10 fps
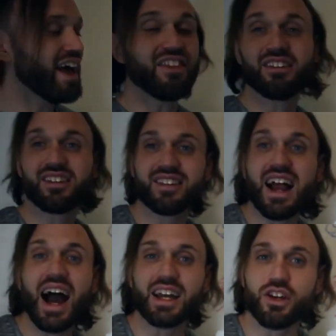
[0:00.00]
And this is
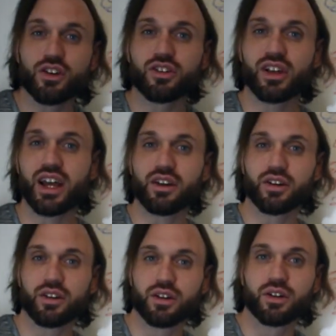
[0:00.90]
nine years
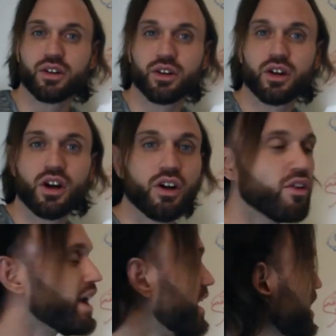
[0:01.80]
later,
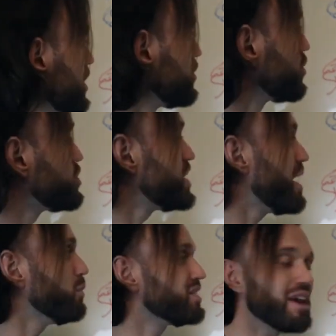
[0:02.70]
right? So
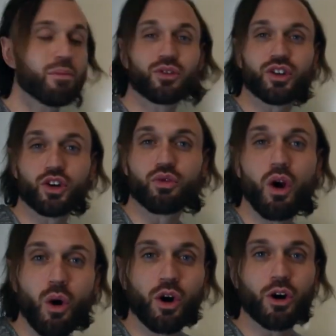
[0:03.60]
Jen was able to
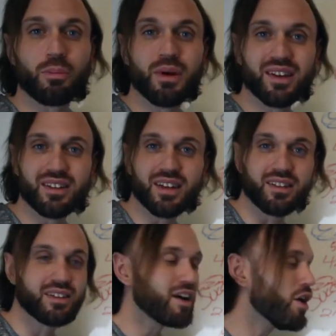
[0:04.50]
grow her
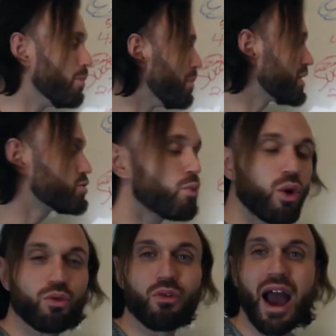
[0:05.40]
business much
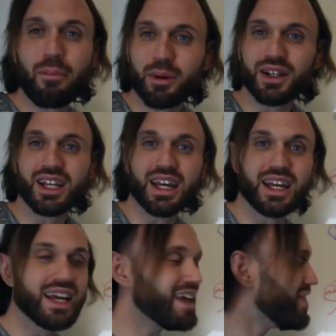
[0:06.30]
more
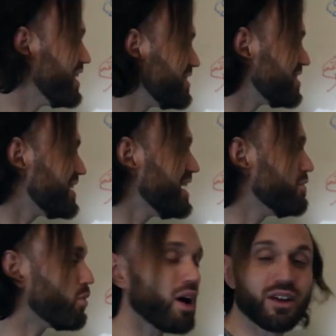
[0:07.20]
rapidly than
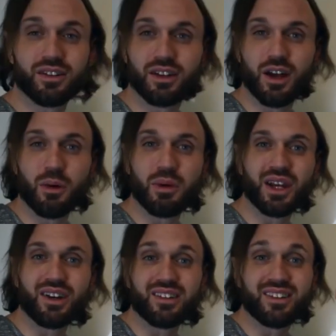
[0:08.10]
Steve was
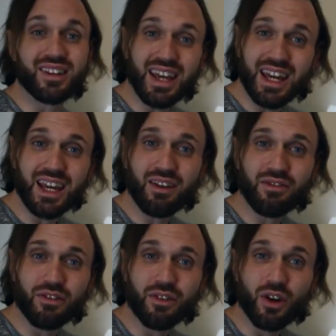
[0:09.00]
because
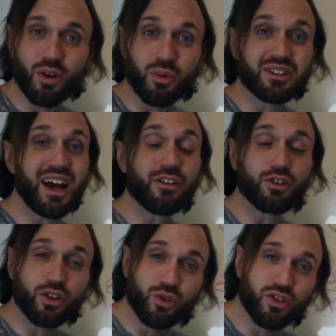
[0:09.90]
Steve was either
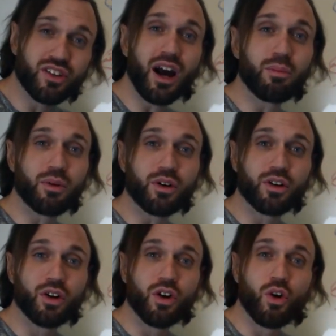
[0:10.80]
too
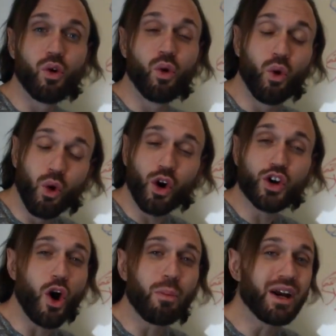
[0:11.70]
stubborn or
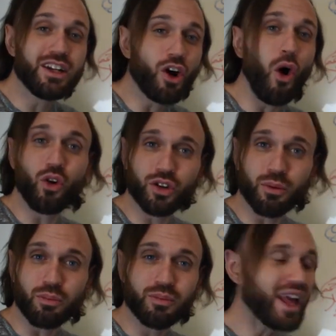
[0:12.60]
nobody told
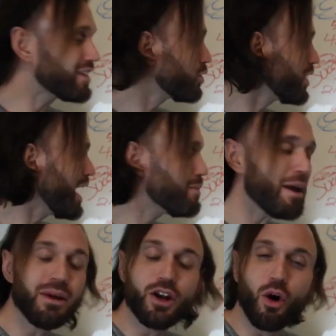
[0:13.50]
him. That's okay.
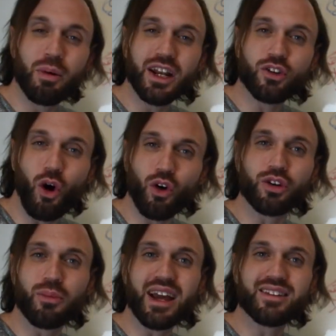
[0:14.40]
Maybe nobody told
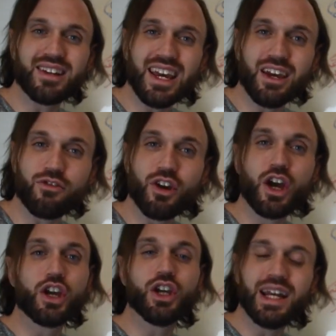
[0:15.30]
him, hey, Steve,
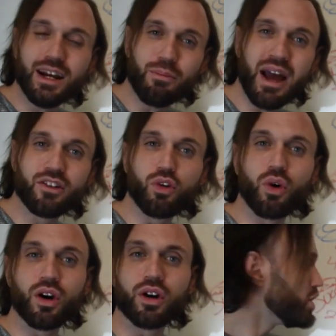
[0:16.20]
you need a
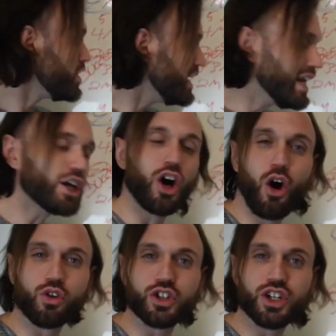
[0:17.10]
mentor, you need a
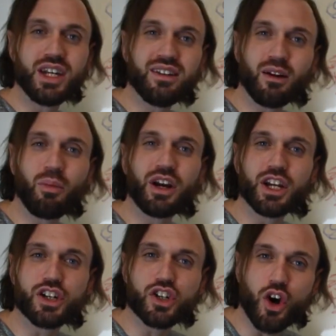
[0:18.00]
coach, you need somebody
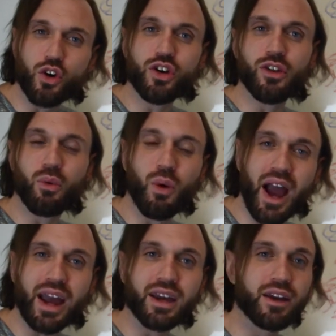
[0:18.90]
to show you the
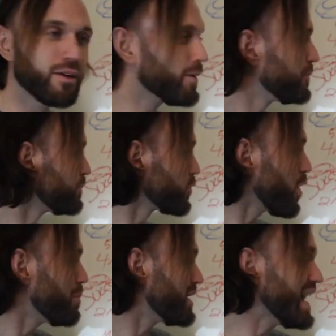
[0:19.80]
way.
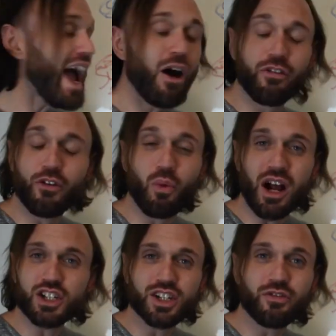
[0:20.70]
Right? But now, if you're
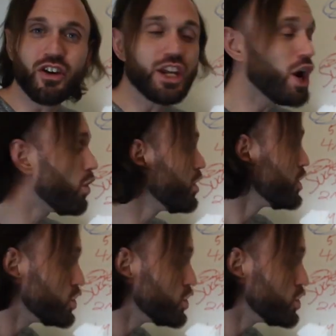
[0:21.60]
watching this video,